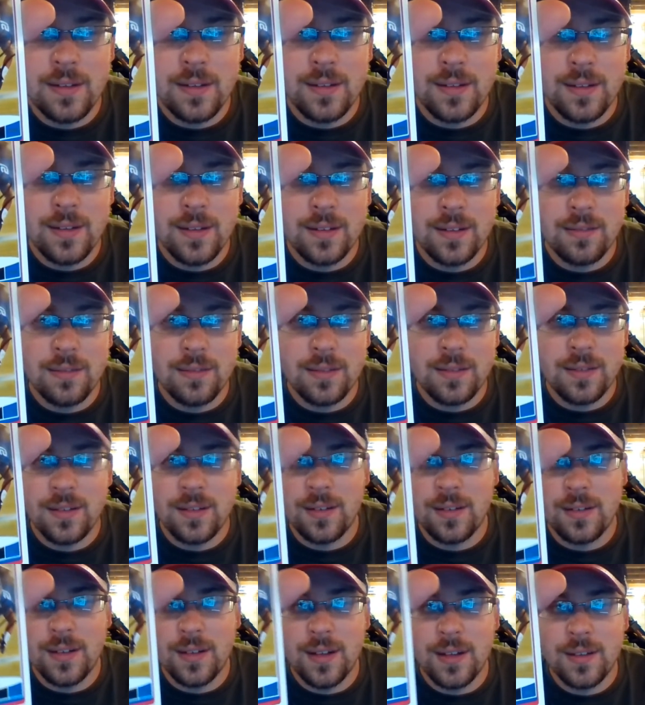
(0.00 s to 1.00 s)
This was just
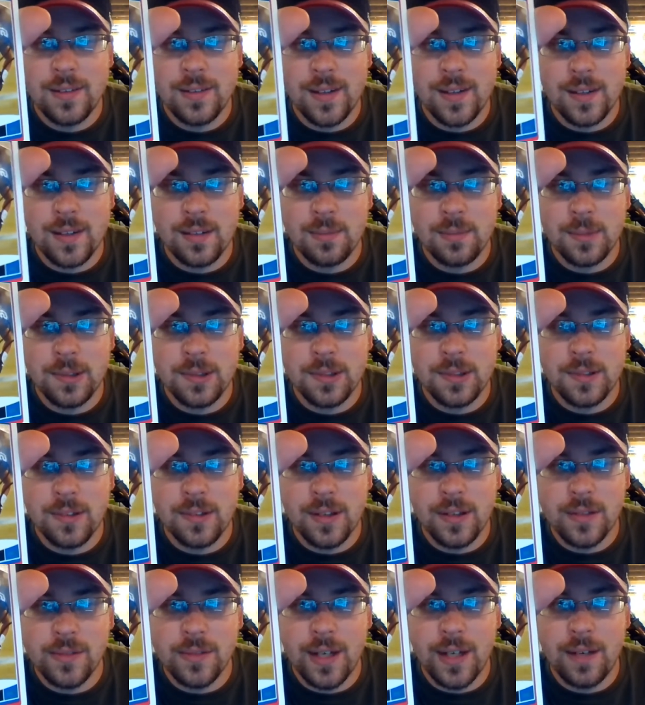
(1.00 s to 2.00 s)
accessible, so I
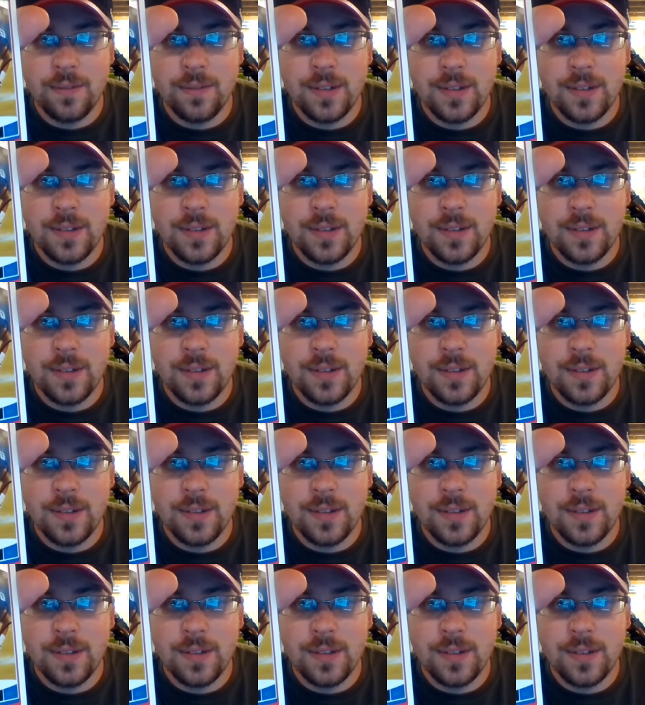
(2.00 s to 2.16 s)
grabbed it to